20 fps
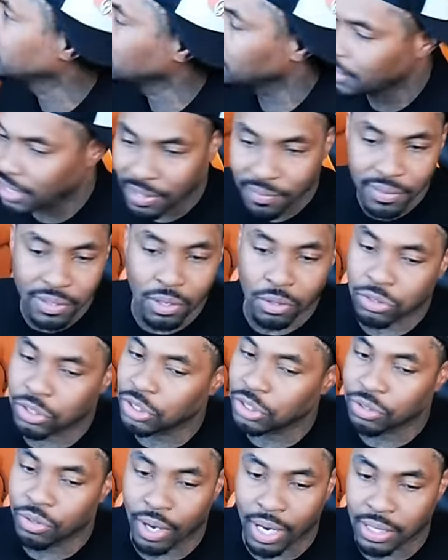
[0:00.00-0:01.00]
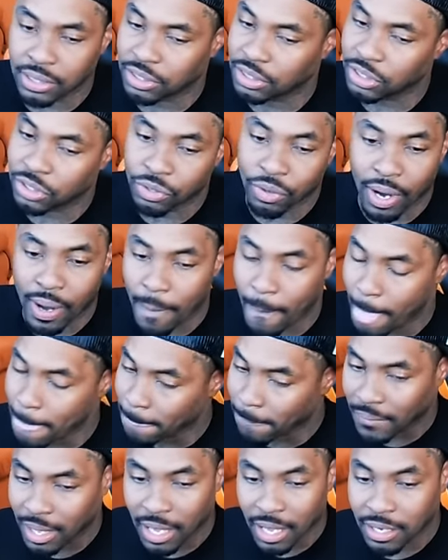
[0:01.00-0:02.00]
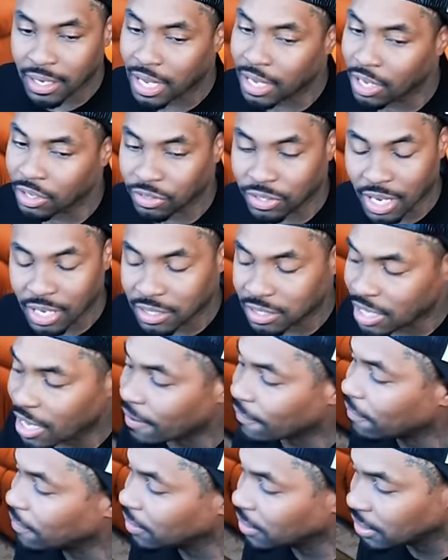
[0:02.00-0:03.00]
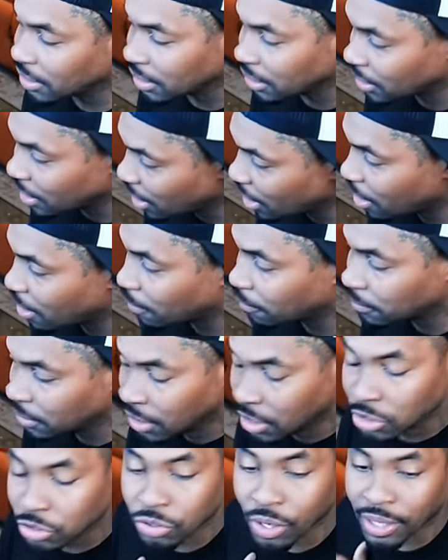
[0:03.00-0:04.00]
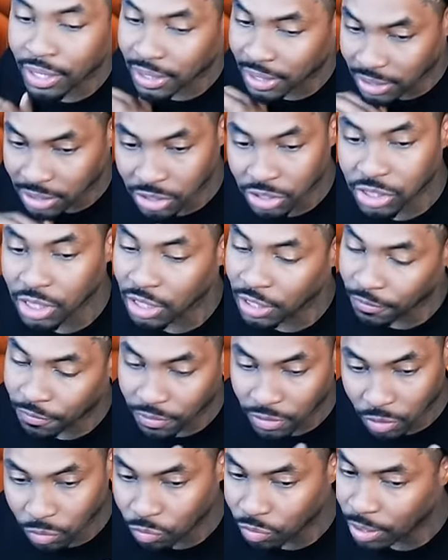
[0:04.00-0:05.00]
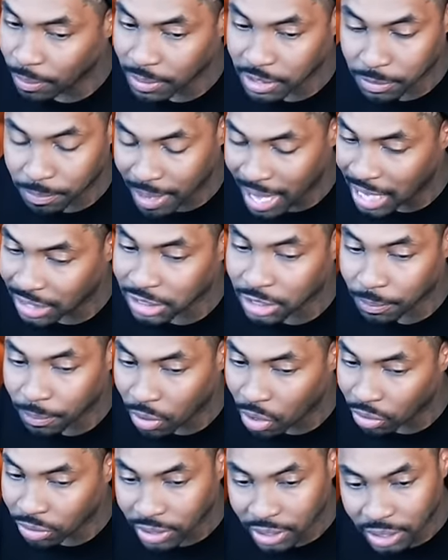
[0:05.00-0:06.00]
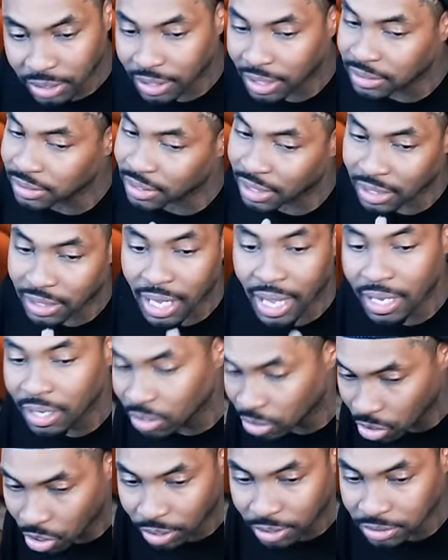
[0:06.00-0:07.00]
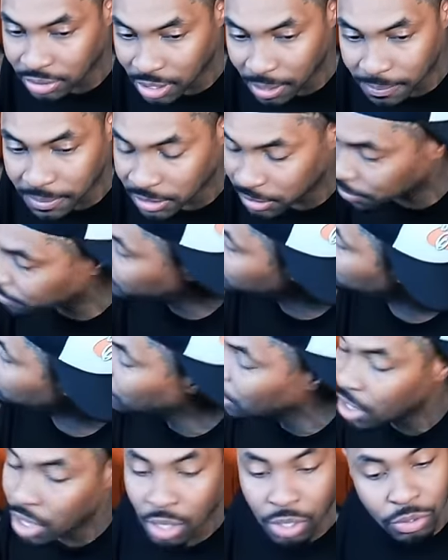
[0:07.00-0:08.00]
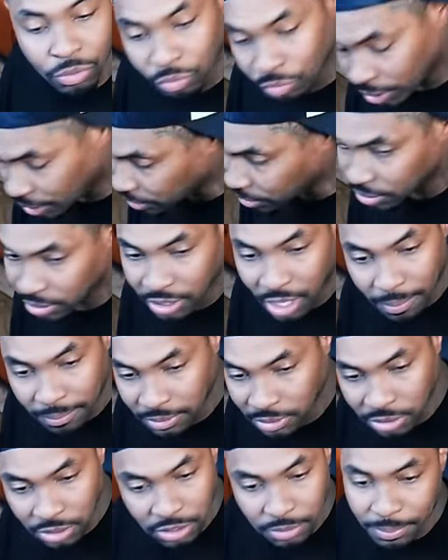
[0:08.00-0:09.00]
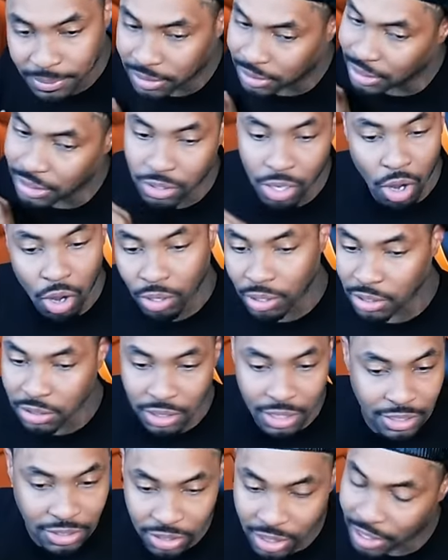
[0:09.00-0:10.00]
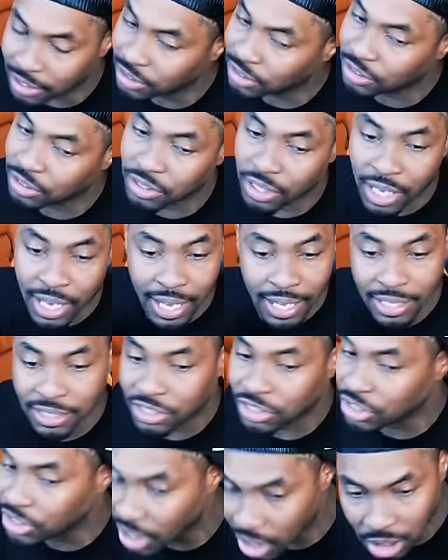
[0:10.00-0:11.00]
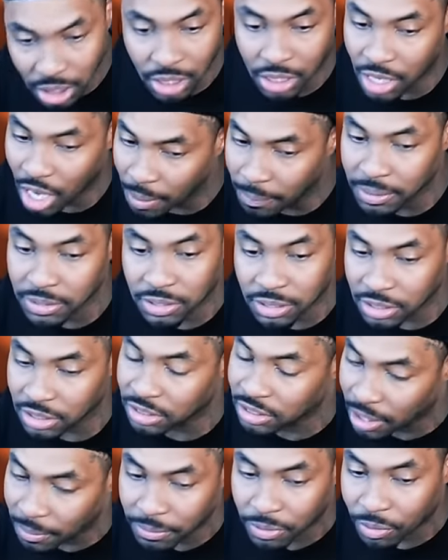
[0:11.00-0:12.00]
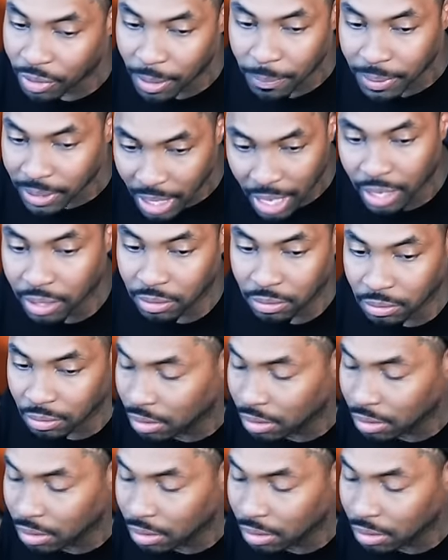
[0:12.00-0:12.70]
even though she's great, she's great, and they they definitely um trying to get the chili for the women's basketball league. They said Caitlin Clark is coming to this bitch, Reese is coming to this bitch. These oh, it's it's it's it's chilly coming to this Is WNBA. That the girl that